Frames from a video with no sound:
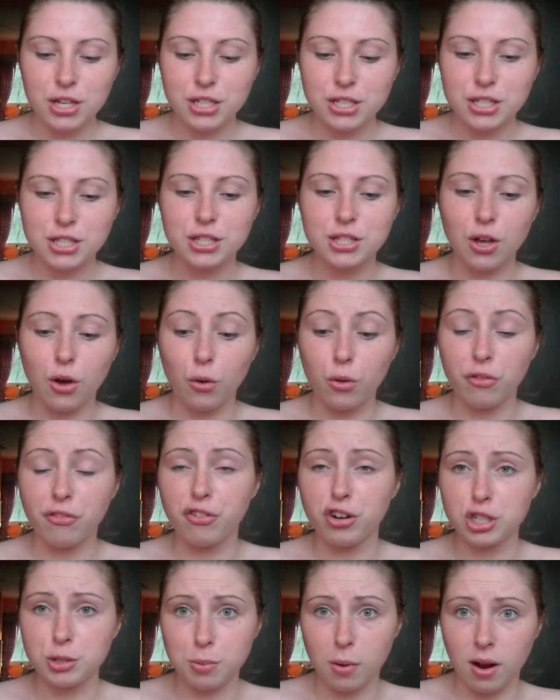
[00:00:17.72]
So the
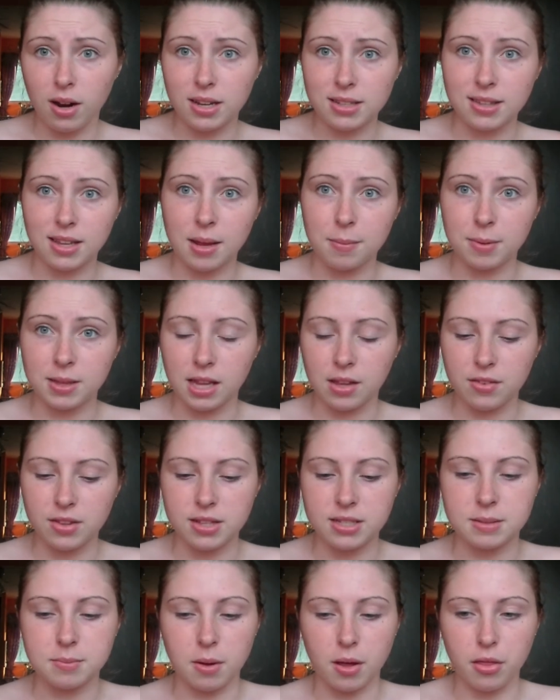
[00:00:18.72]
first product that I've been loving
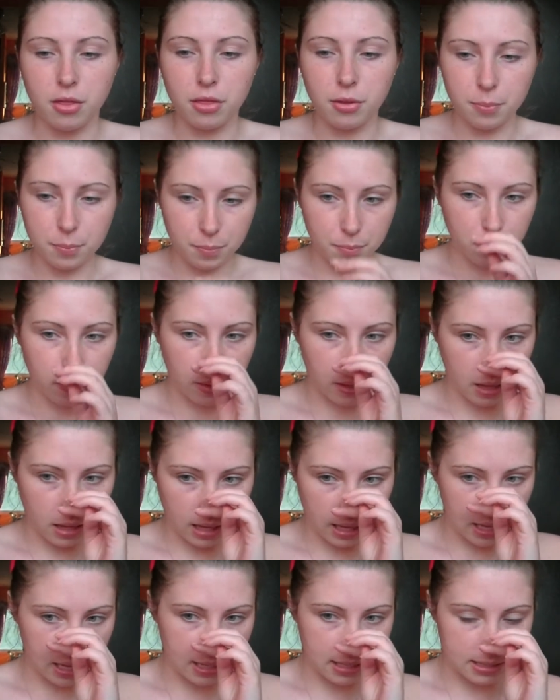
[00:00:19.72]
this month
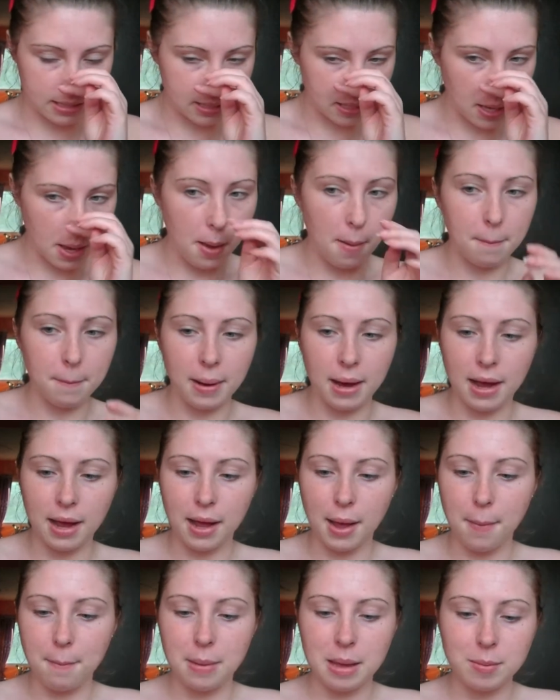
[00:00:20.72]
is
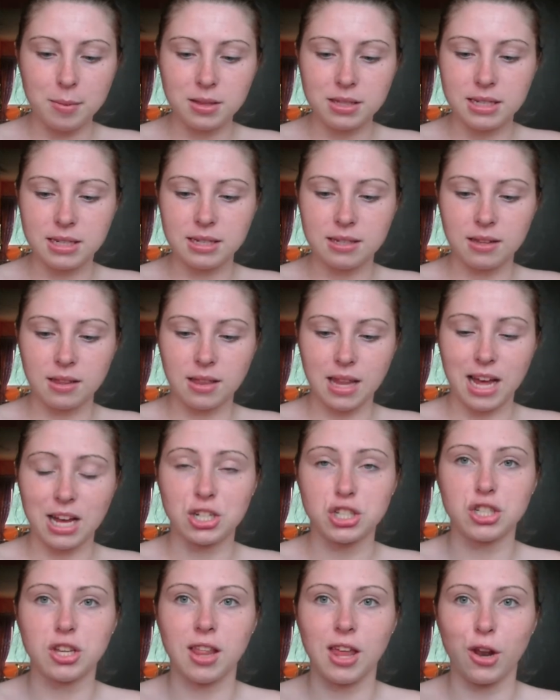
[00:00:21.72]
my Maybelline
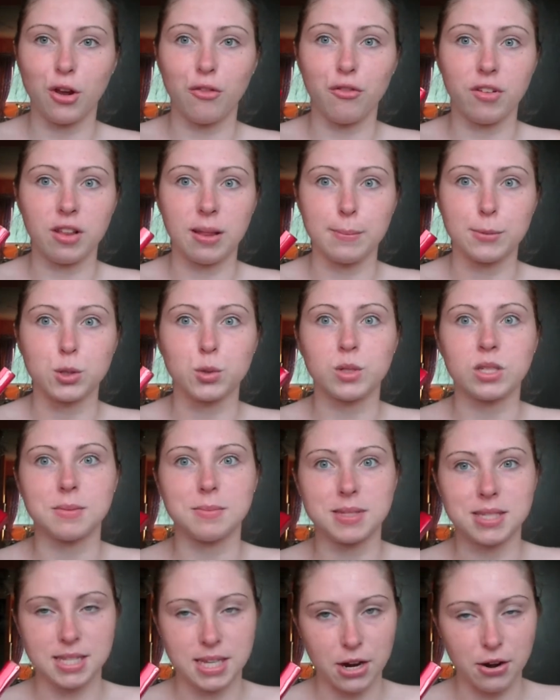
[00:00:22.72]
Lash Stiletto Voluptuous
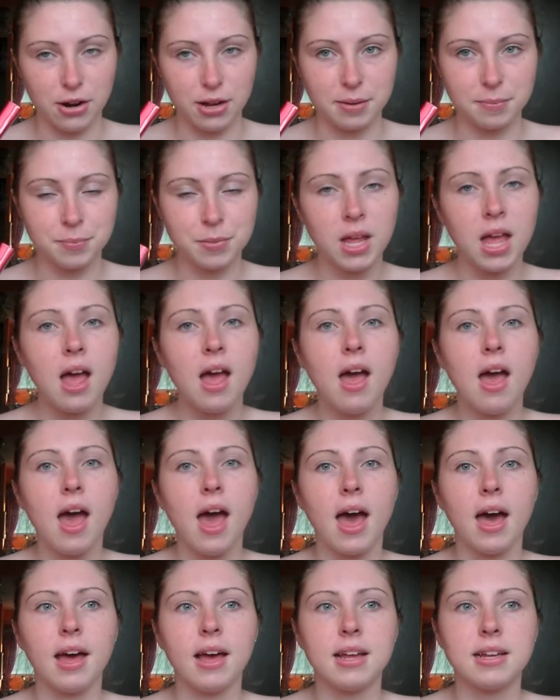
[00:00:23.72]
Mascara.
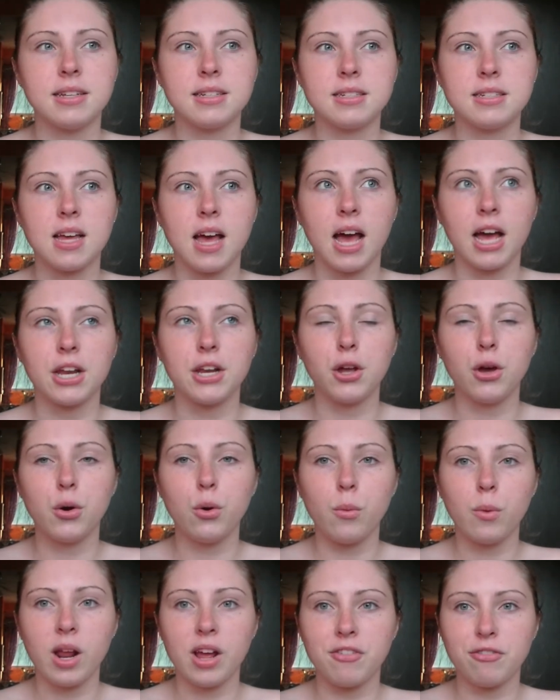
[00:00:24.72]
And I
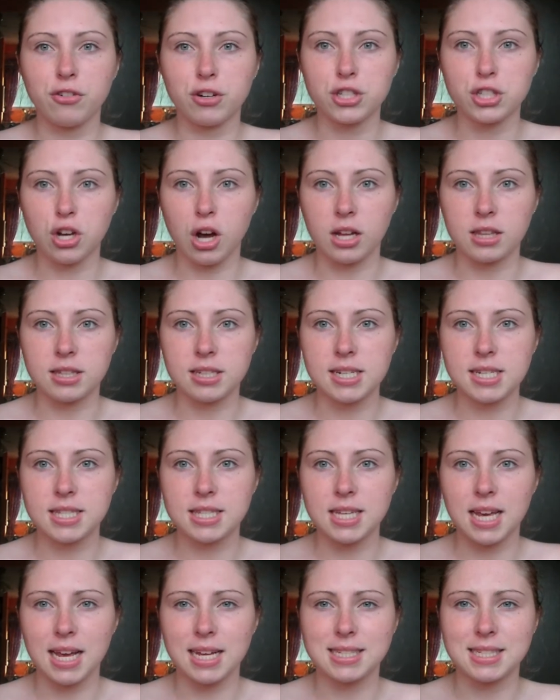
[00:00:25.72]
know when I first got
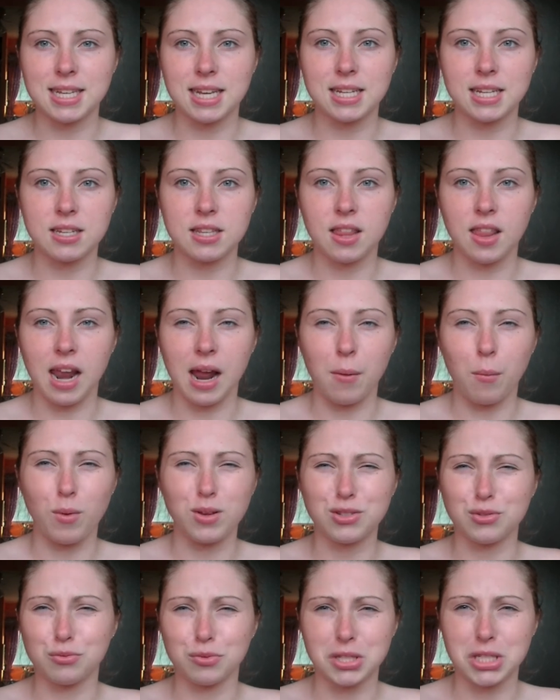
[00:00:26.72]
this, I had said that I
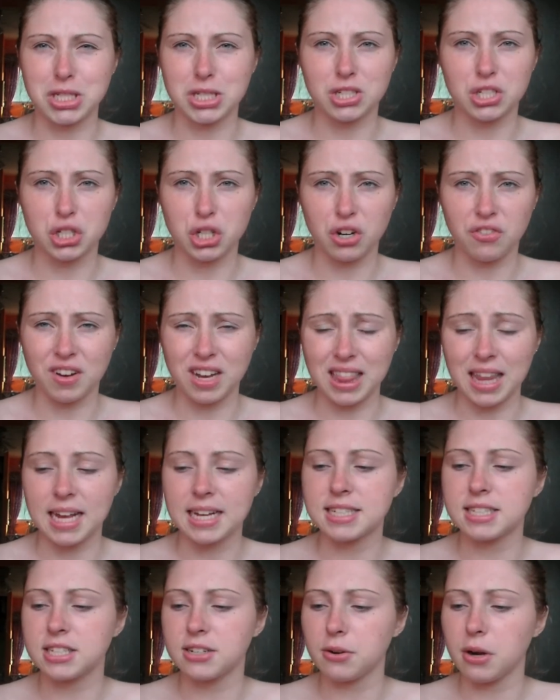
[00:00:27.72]
wasn't really sure if I
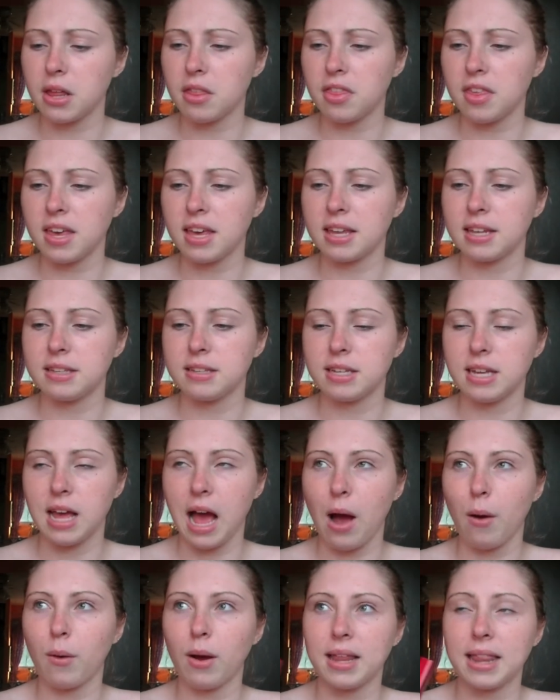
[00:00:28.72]
liked it or anything and
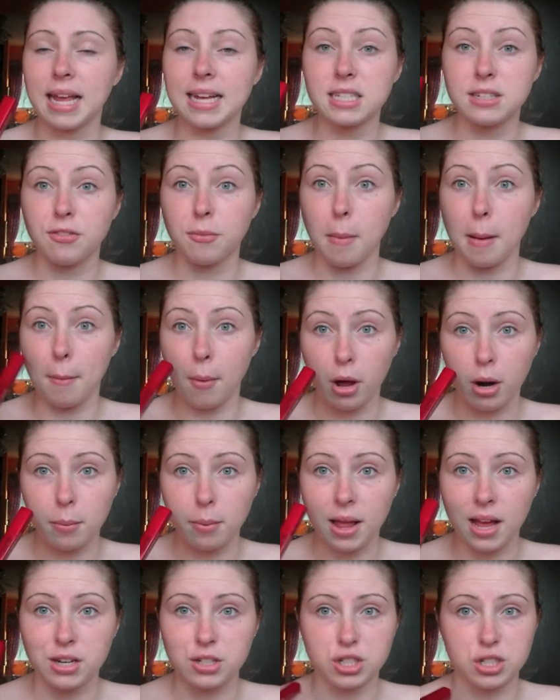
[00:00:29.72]
how I liked it for my
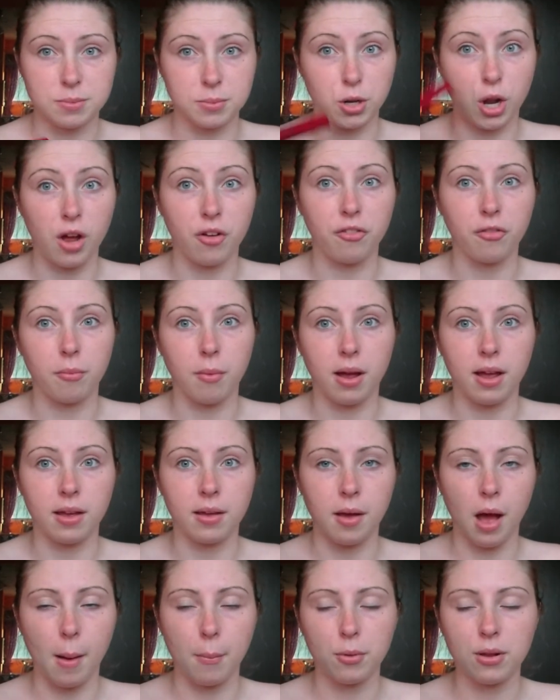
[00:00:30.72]
bottom lashes but not for
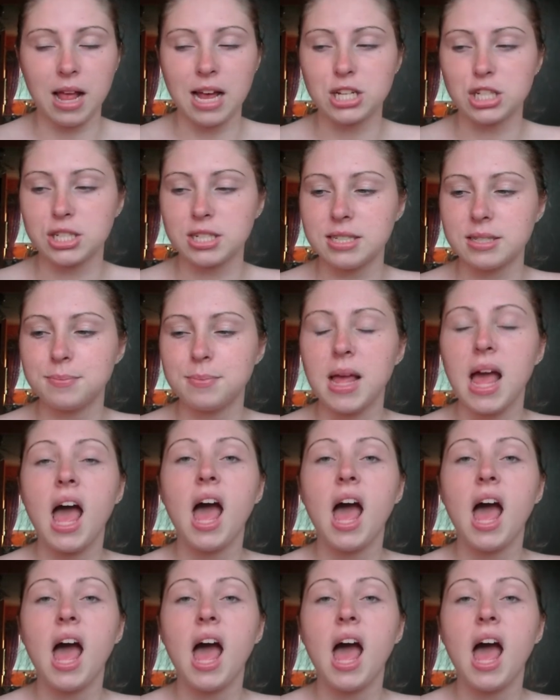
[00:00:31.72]
my upper lashes.